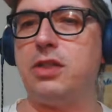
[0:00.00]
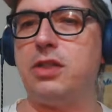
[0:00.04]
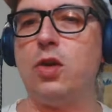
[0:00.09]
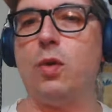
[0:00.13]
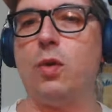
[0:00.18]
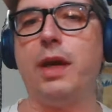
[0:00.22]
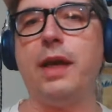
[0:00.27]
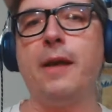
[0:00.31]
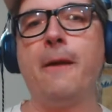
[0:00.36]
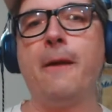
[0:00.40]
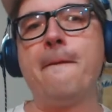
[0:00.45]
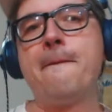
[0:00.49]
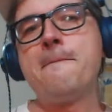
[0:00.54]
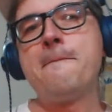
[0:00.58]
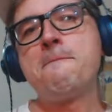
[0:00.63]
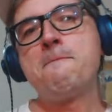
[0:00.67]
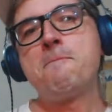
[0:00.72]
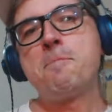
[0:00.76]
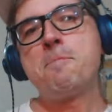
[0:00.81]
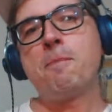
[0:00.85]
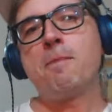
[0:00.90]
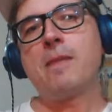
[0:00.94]
doing.
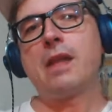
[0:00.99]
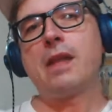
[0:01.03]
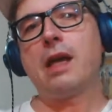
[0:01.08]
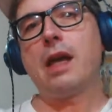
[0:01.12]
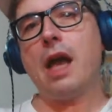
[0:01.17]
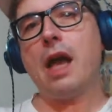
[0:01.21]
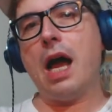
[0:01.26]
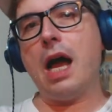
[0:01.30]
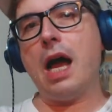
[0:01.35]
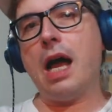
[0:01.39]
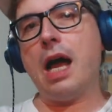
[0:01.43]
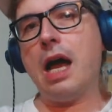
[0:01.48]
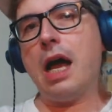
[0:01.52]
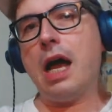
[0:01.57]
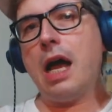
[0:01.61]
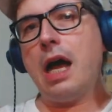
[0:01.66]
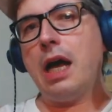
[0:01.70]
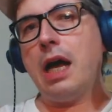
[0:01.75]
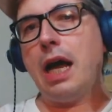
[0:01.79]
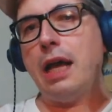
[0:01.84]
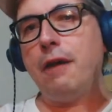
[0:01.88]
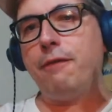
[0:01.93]

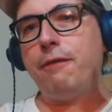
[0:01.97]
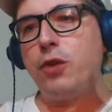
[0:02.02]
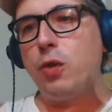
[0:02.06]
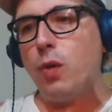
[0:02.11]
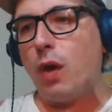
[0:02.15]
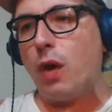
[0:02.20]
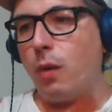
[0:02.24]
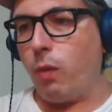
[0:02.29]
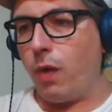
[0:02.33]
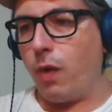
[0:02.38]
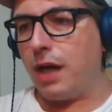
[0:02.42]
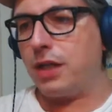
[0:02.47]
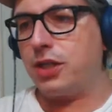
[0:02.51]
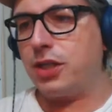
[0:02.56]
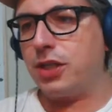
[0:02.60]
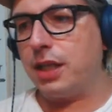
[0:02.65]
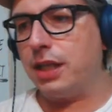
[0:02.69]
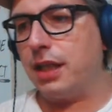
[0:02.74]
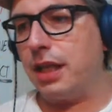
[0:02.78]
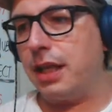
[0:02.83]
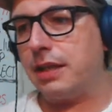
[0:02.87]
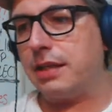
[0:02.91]
If you are
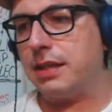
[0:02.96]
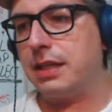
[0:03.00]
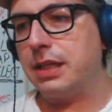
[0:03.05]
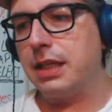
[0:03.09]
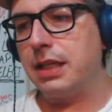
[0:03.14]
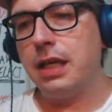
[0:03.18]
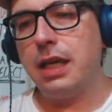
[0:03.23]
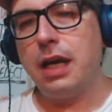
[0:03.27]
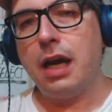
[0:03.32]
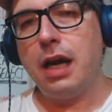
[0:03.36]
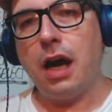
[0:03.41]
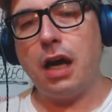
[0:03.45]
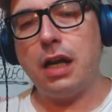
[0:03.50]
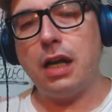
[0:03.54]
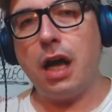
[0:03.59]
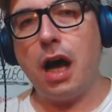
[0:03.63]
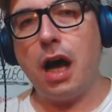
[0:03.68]
watching this on